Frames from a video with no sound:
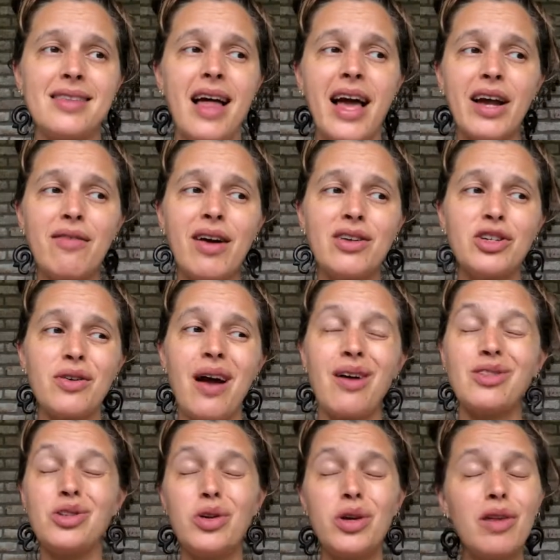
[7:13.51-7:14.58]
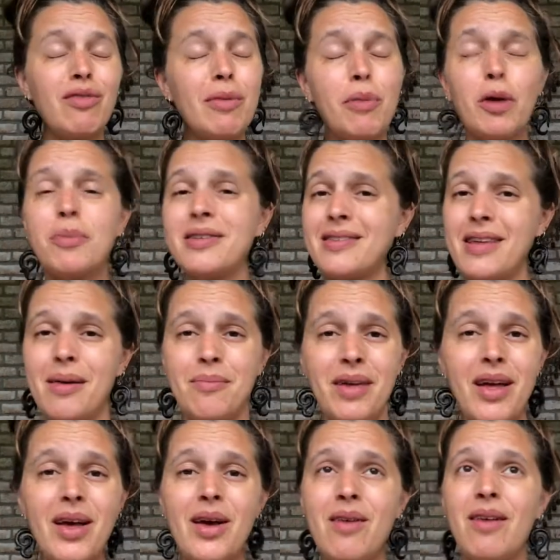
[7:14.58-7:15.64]
lying around your house, you can repurpose them,
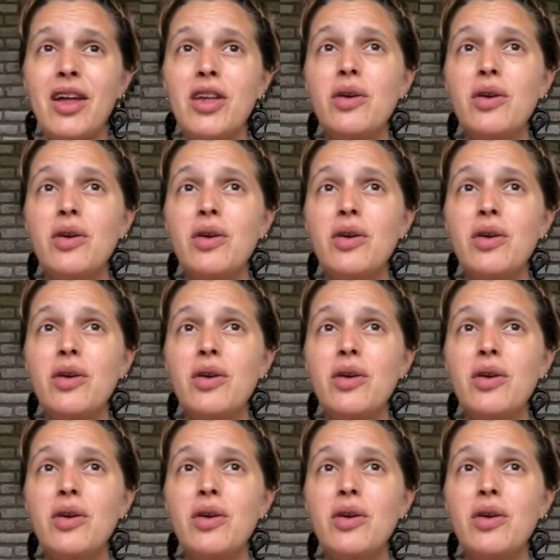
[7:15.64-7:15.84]
right?